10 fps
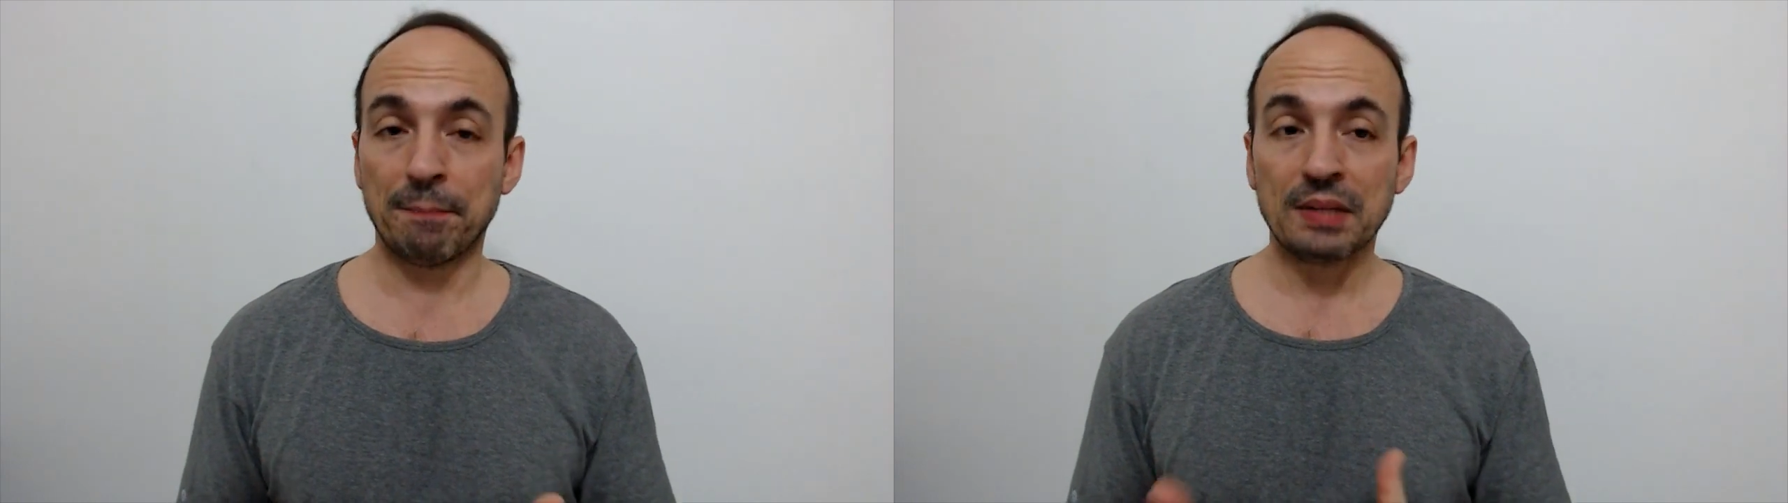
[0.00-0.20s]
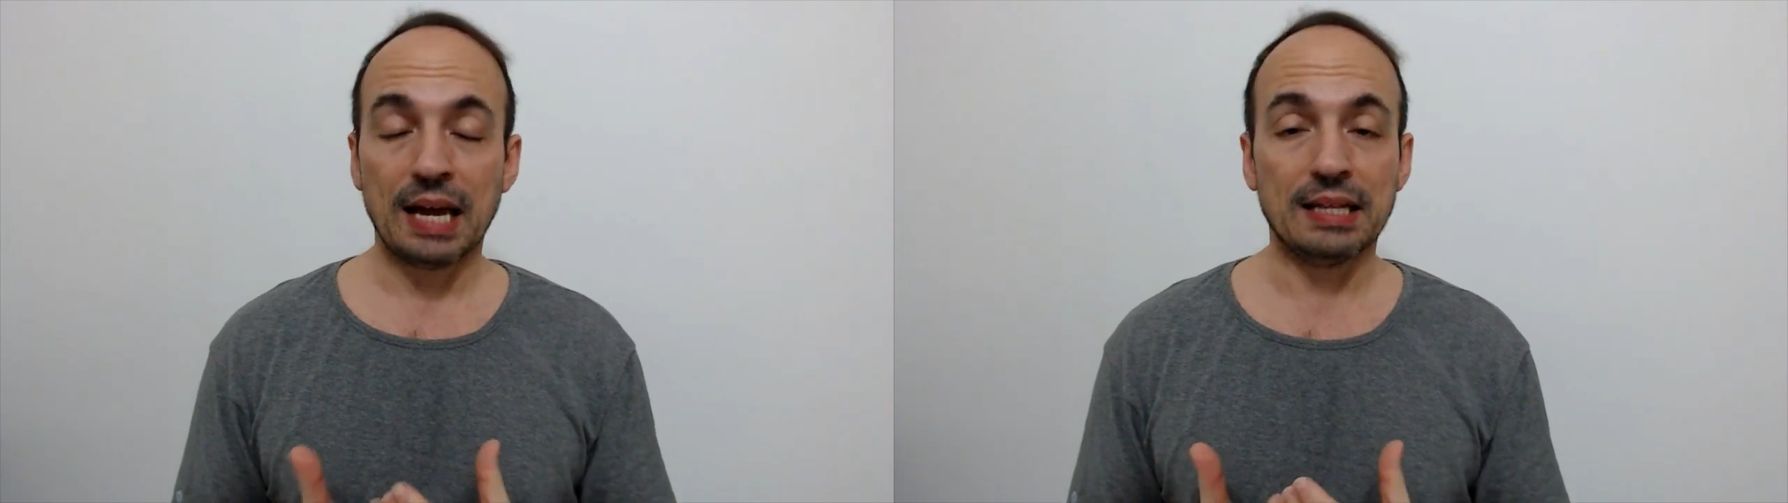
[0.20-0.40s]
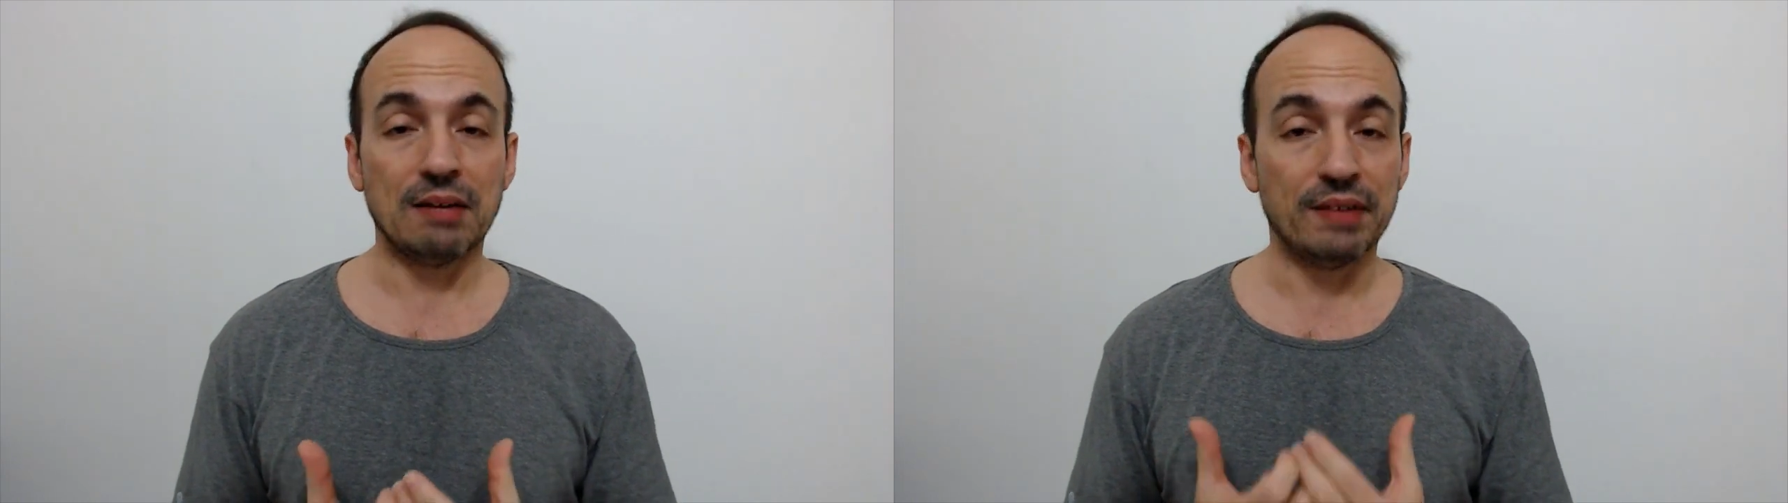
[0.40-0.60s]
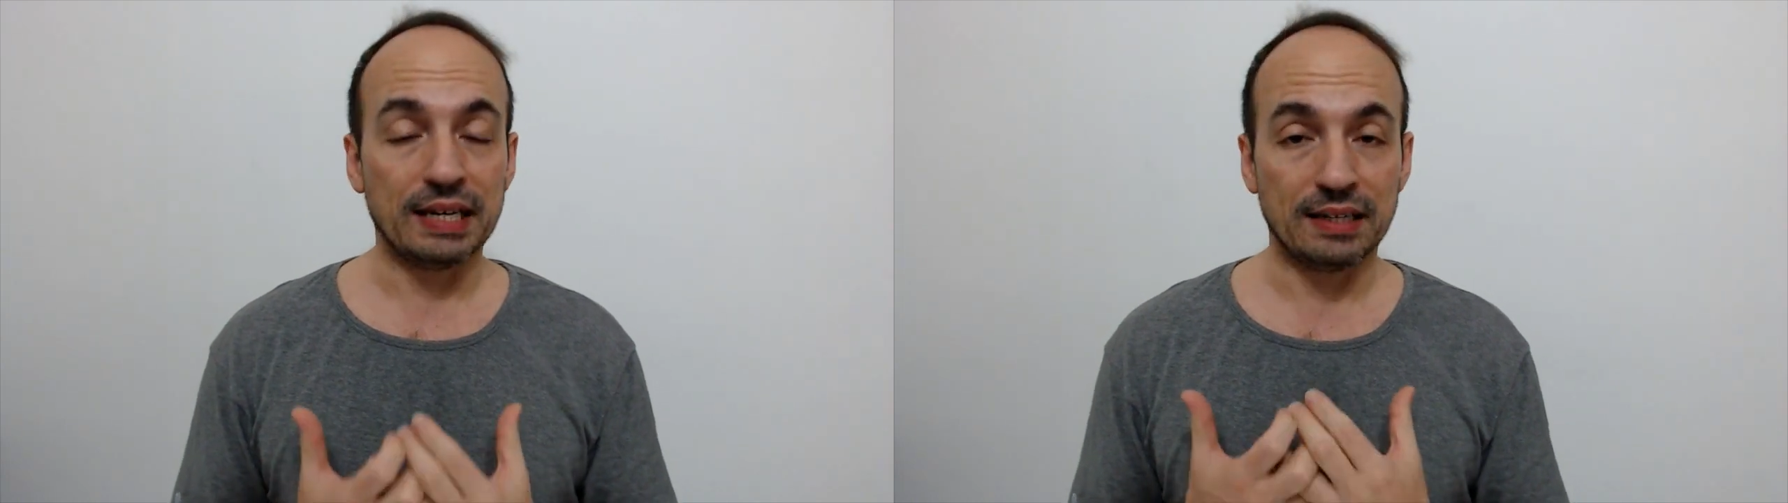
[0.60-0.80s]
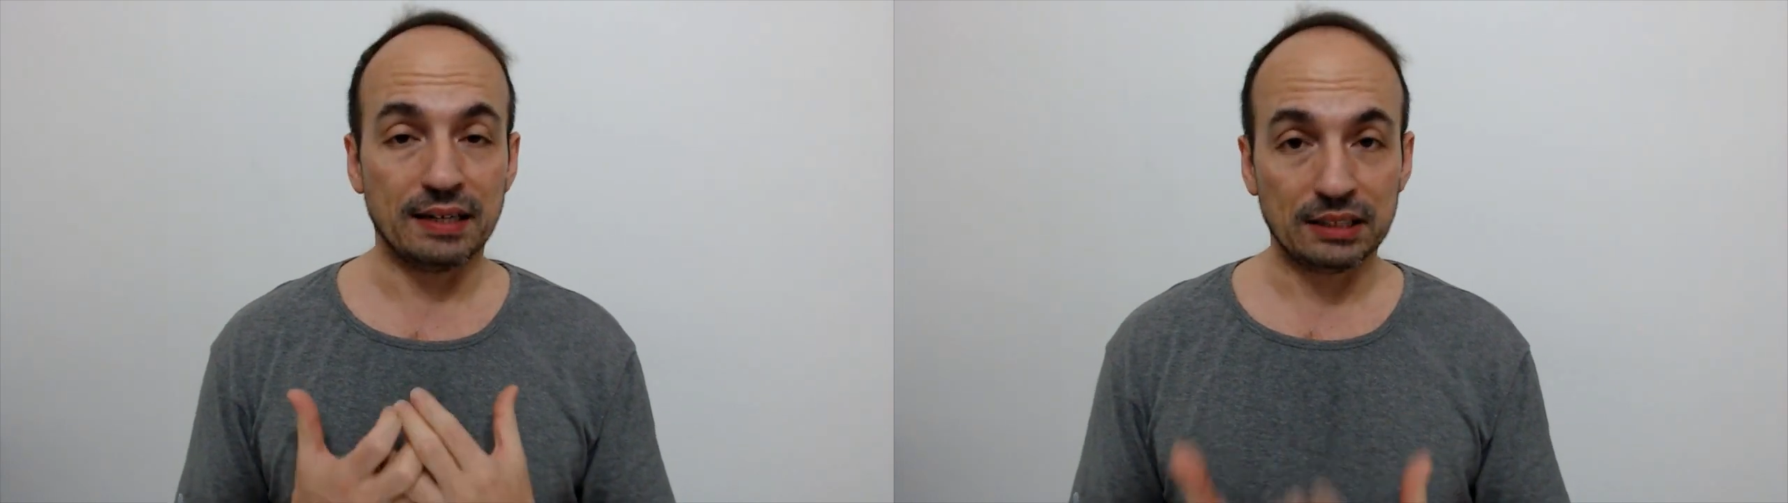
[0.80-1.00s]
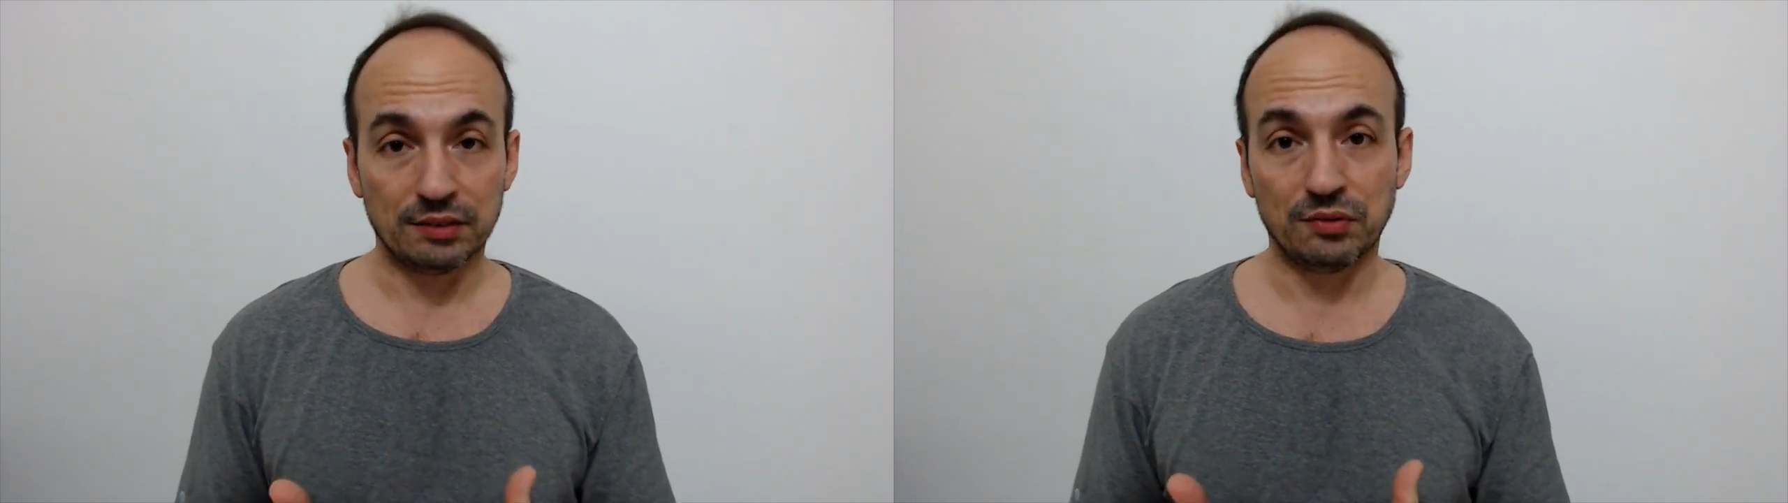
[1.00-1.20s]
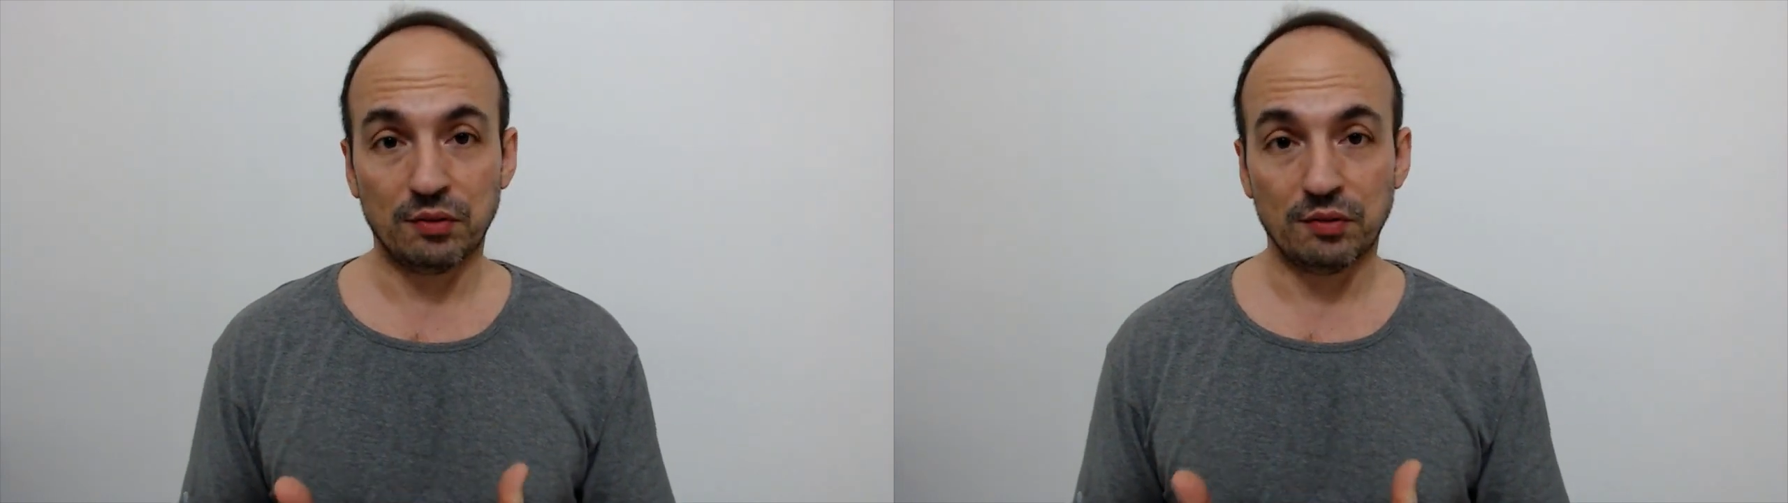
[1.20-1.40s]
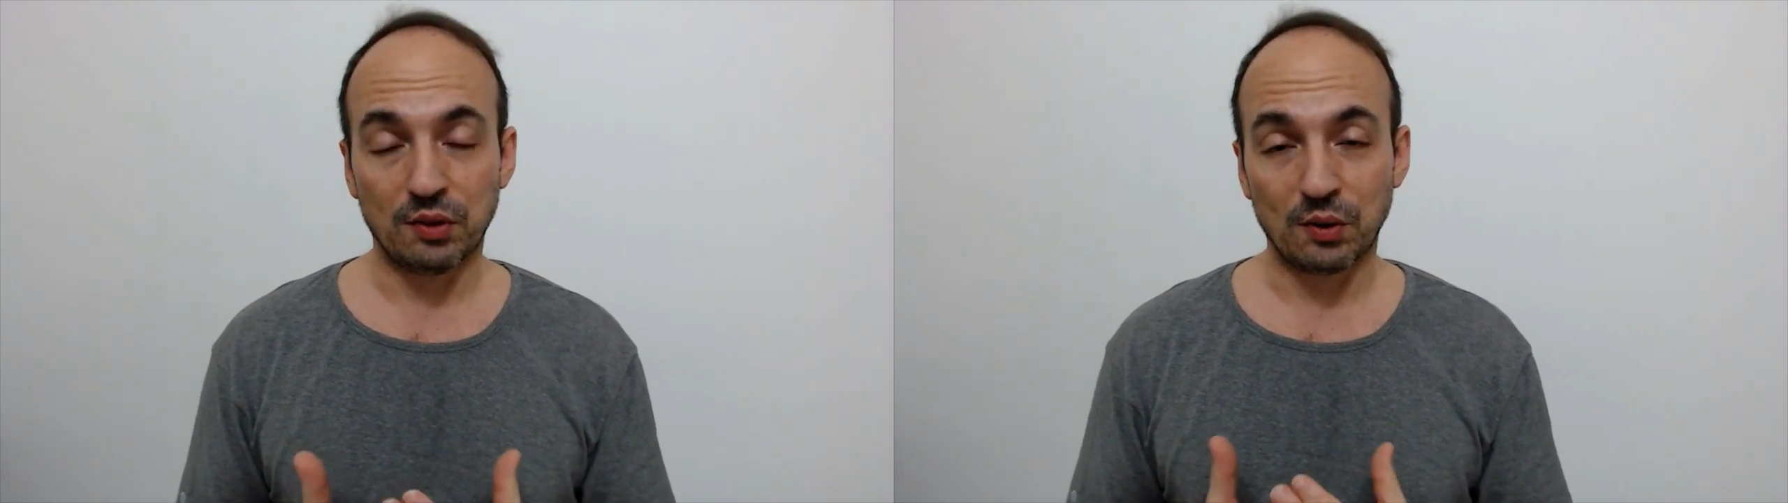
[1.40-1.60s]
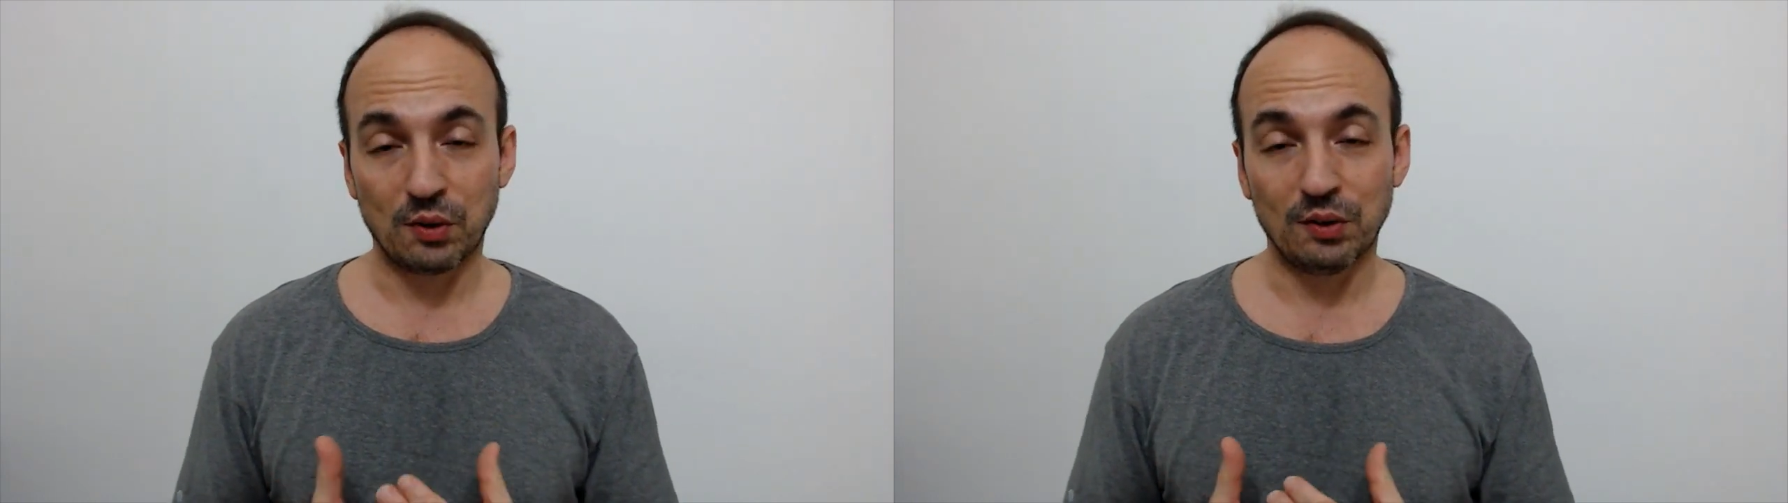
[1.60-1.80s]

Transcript: and I'm very grateful for all